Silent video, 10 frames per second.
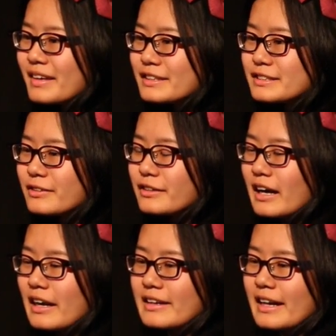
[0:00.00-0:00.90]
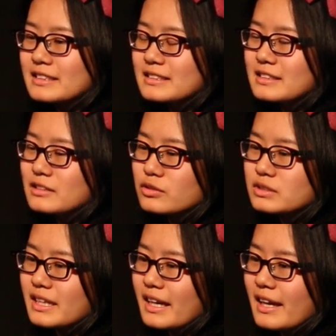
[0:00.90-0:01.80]
So I actually
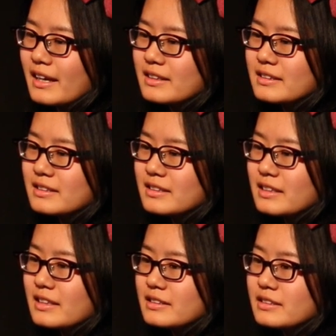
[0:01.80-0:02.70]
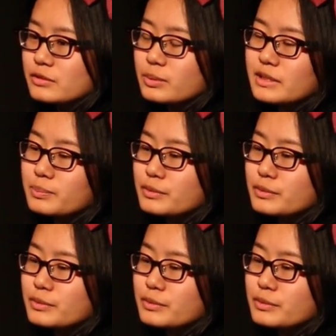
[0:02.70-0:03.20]
looked at the Twitter